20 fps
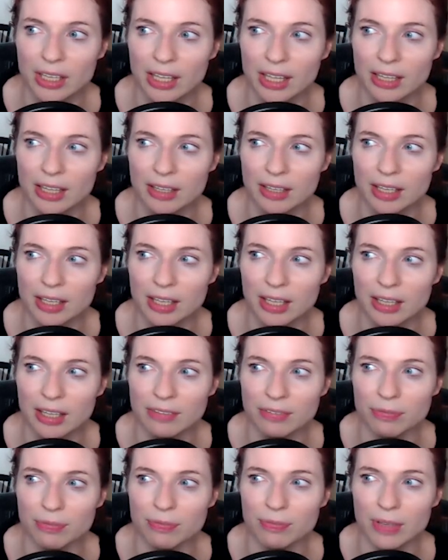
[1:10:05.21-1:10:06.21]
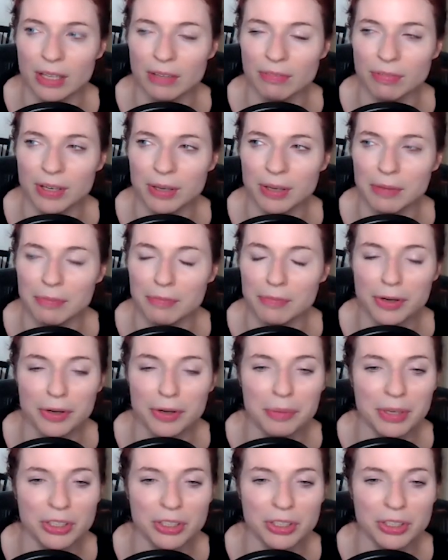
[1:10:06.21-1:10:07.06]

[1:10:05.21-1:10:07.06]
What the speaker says: it very